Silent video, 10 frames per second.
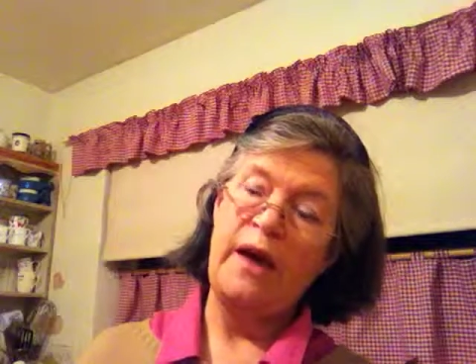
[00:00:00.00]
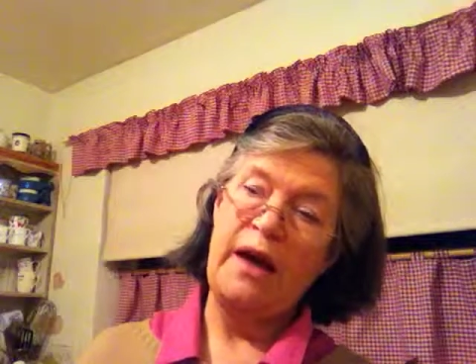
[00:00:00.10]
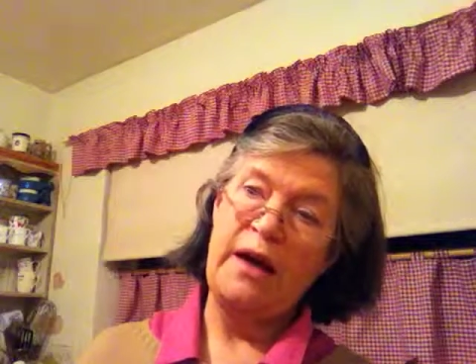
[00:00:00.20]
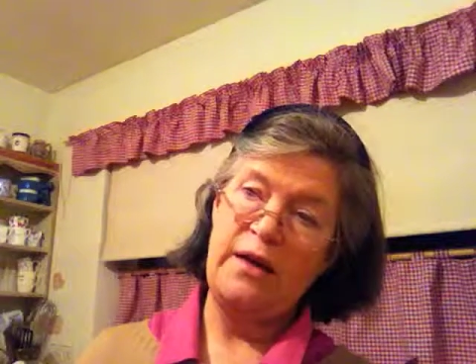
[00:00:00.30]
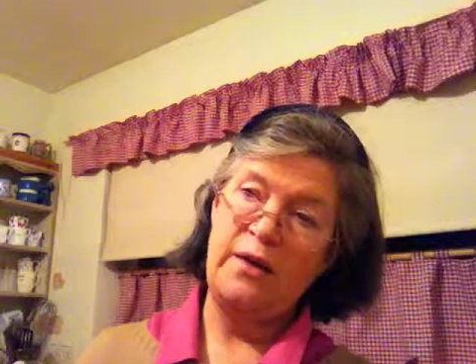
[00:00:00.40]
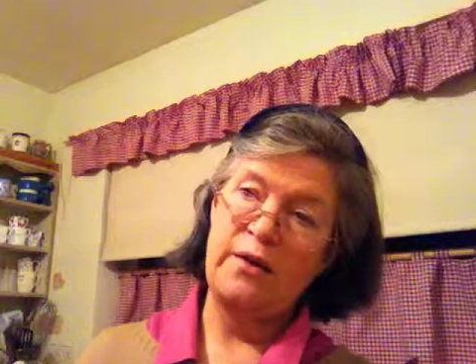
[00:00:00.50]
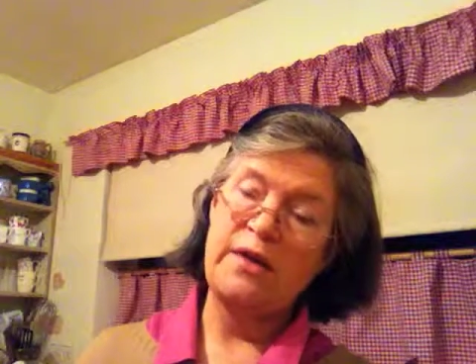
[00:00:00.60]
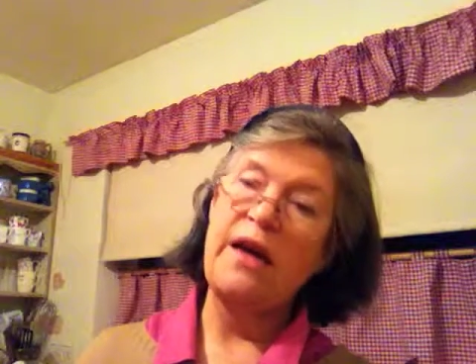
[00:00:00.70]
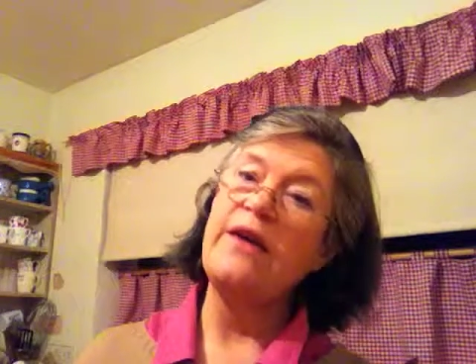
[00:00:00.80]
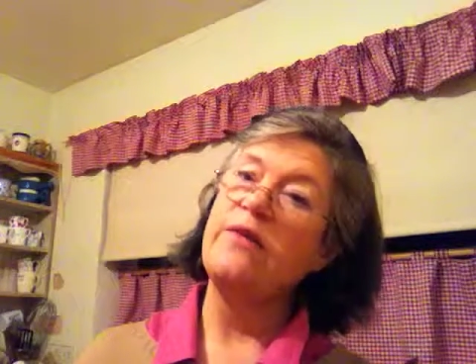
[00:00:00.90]
I had those,
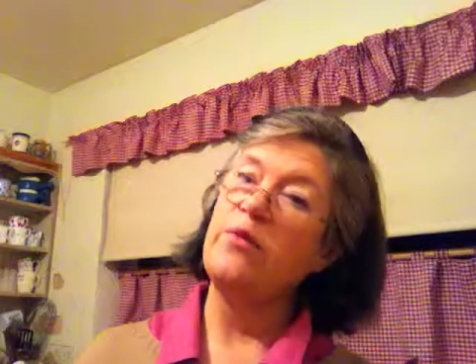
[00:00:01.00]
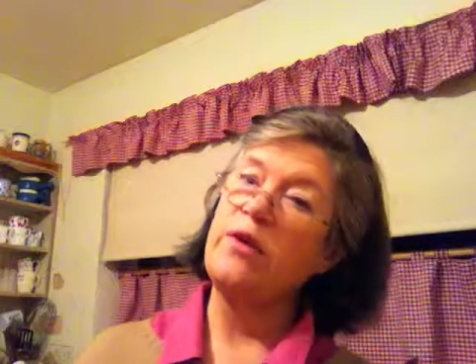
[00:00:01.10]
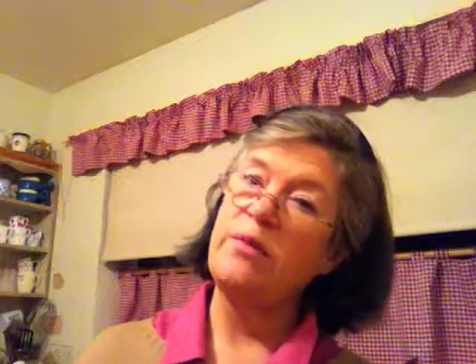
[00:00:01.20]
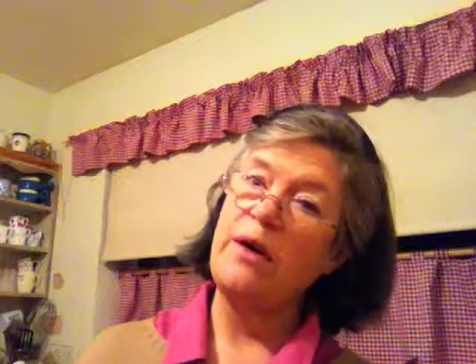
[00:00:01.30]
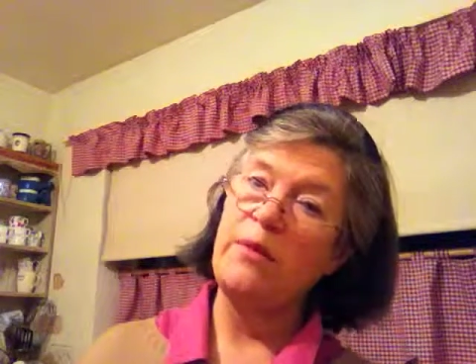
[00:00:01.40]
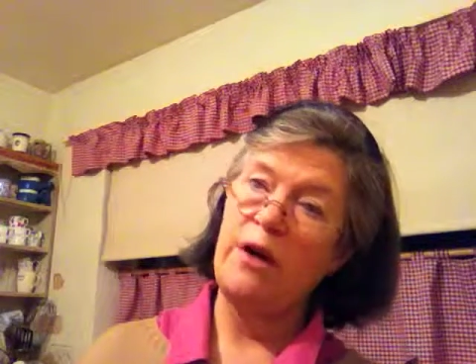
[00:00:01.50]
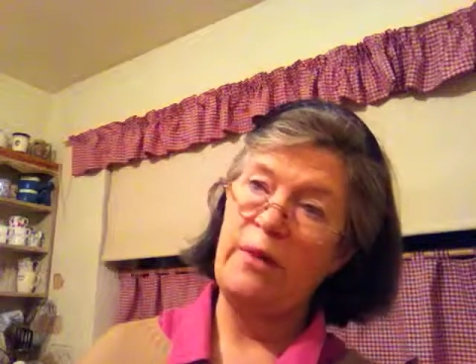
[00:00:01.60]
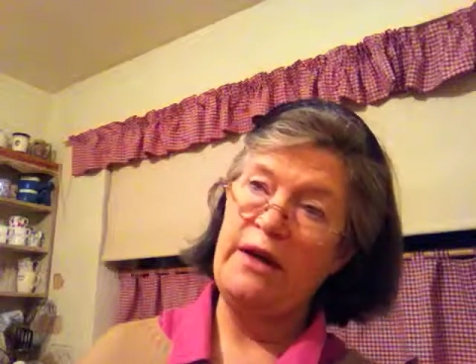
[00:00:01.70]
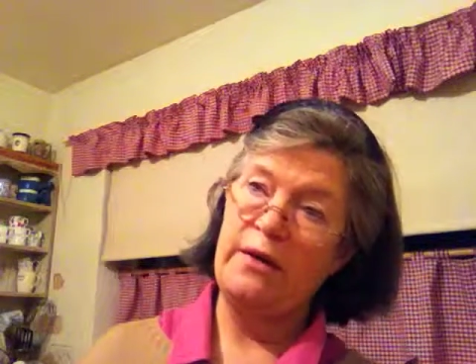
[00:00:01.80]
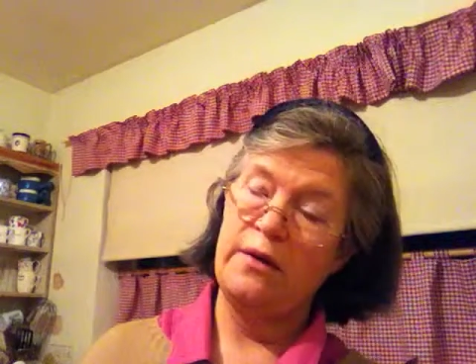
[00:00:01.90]
and I had them with my
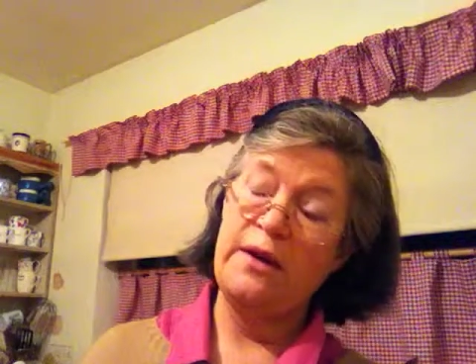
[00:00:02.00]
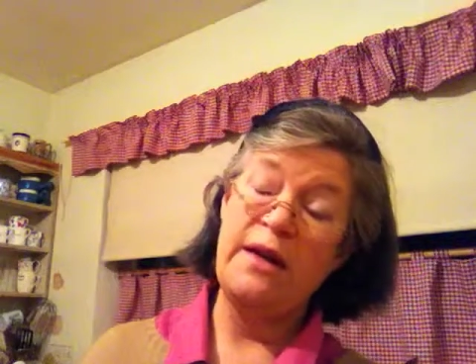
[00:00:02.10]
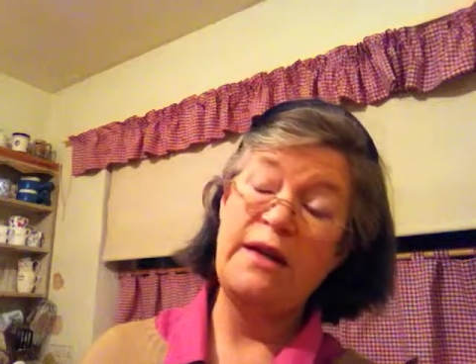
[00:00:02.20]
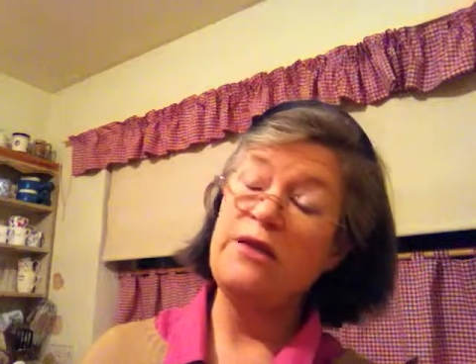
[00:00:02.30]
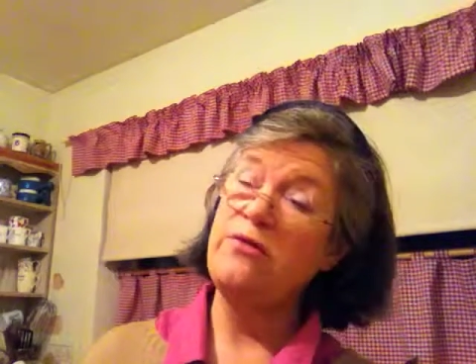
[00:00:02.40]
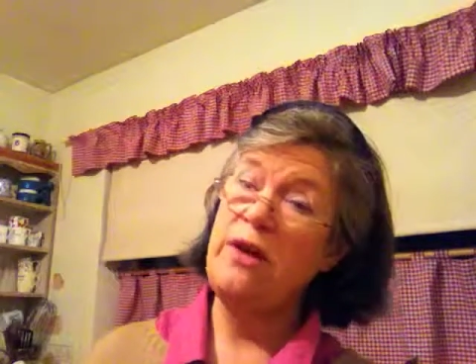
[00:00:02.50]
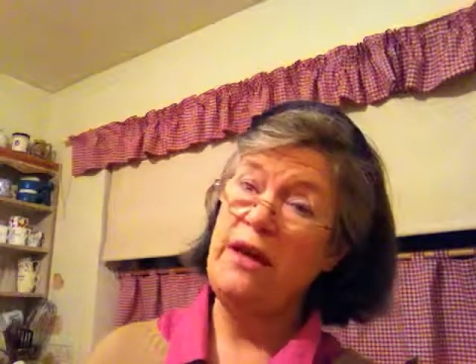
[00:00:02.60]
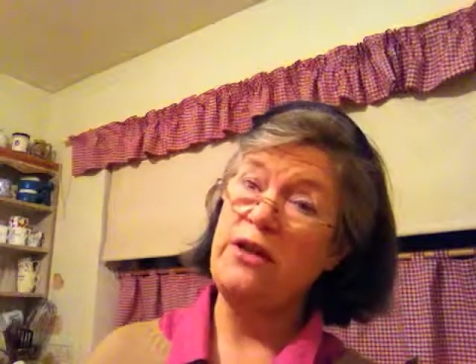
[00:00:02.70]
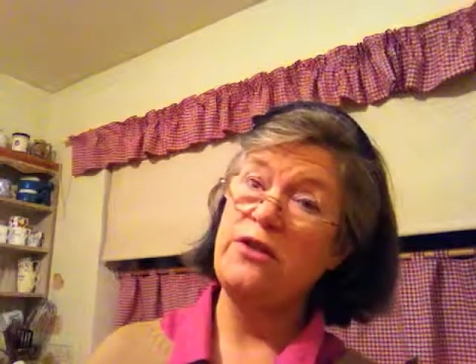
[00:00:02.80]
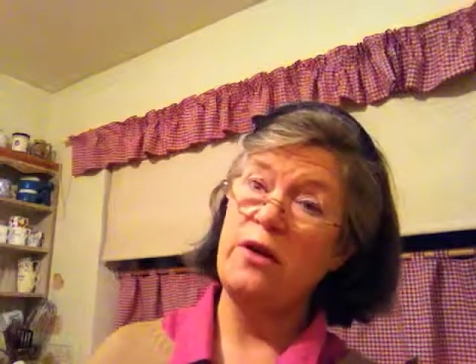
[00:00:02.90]
marmalade on, and it's
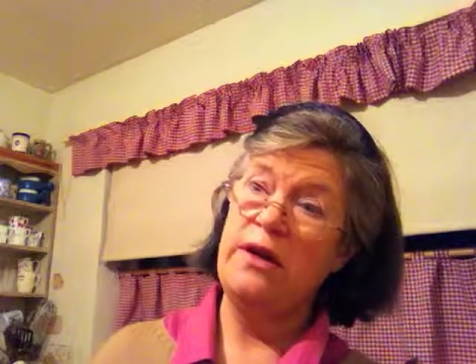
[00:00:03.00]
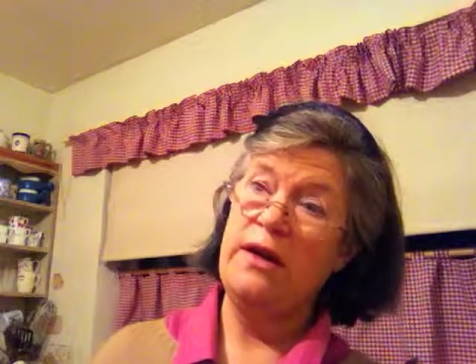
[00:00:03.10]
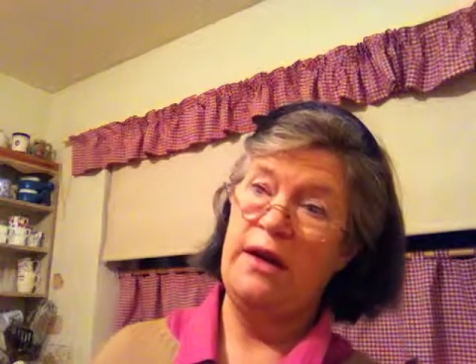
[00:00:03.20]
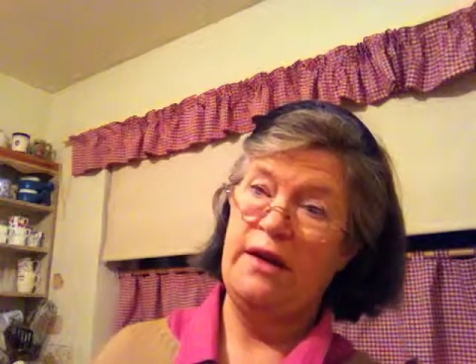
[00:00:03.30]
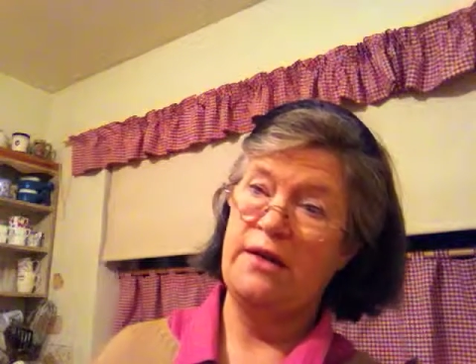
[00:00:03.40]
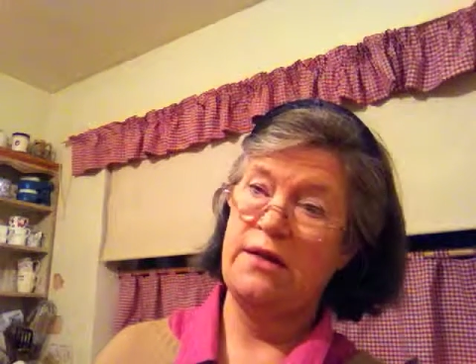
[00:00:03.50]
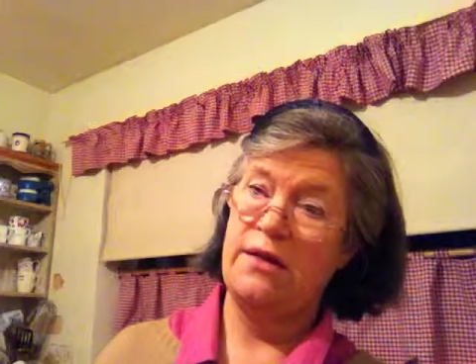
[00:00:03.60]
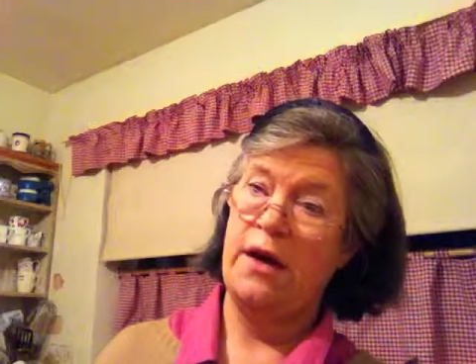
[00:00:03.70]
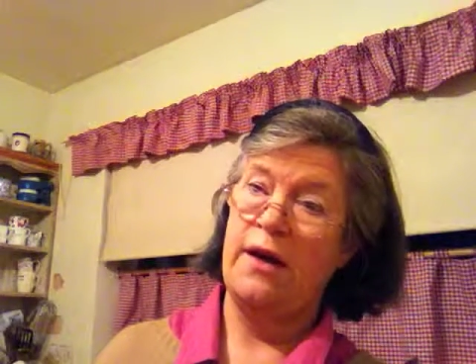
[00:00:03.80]
really jolly nice.